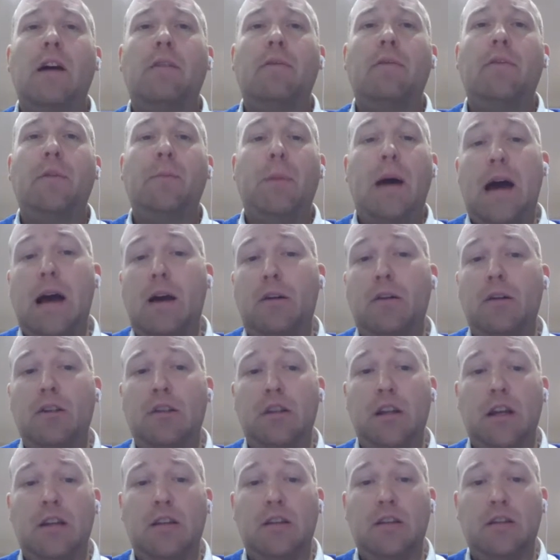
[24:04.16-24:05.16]
the
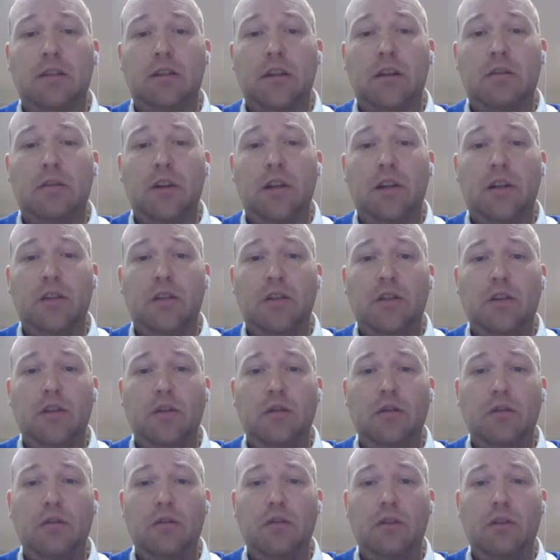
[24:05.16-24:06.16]
powers necessary
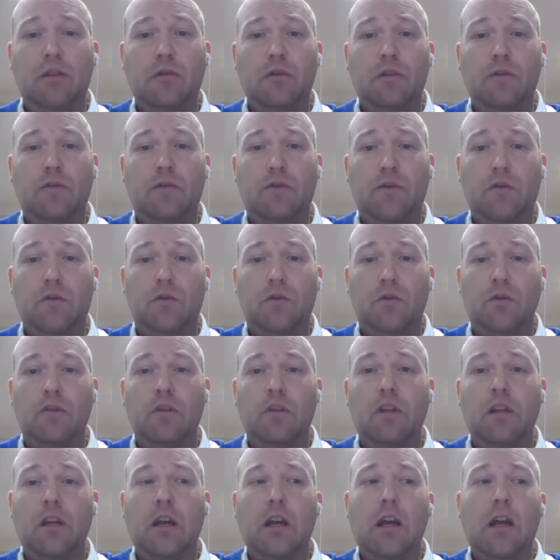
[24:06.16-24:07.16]
to
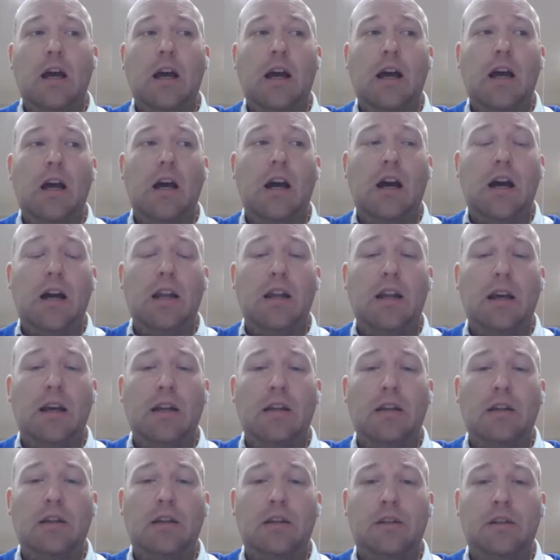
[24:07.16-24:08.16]
enforce
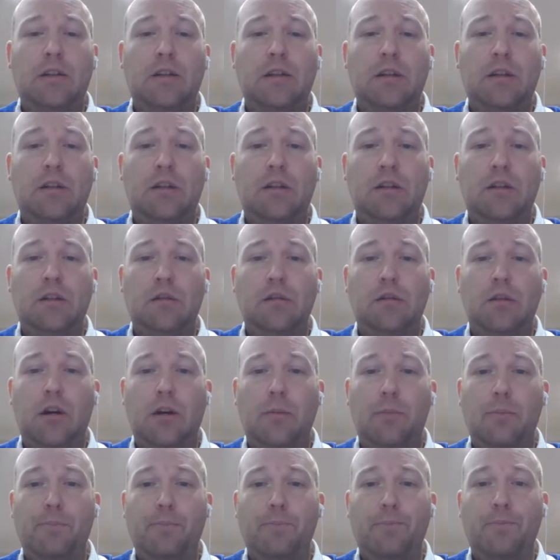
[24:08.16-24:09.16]
and to
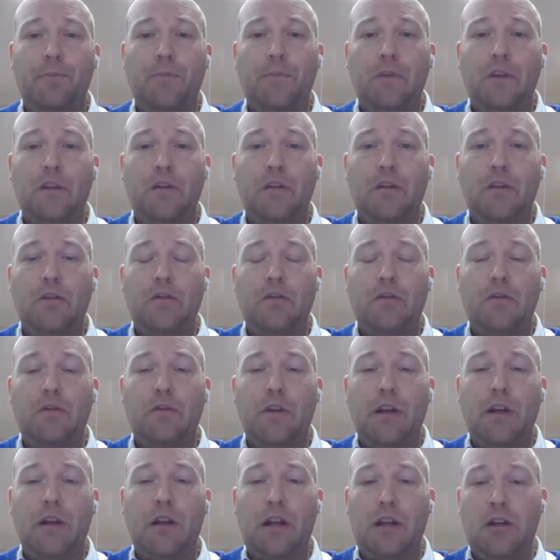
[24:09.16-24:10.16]
sort
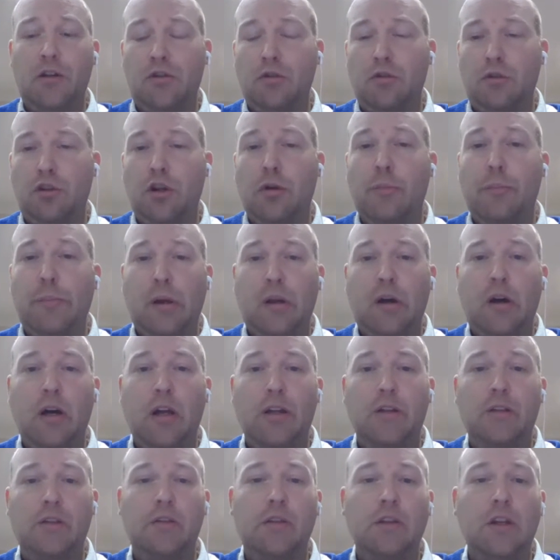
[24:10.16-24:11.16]
of ensure
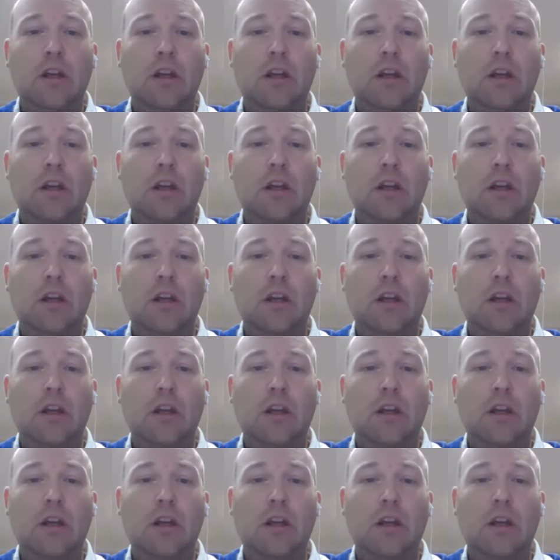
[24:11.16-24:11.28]
compliance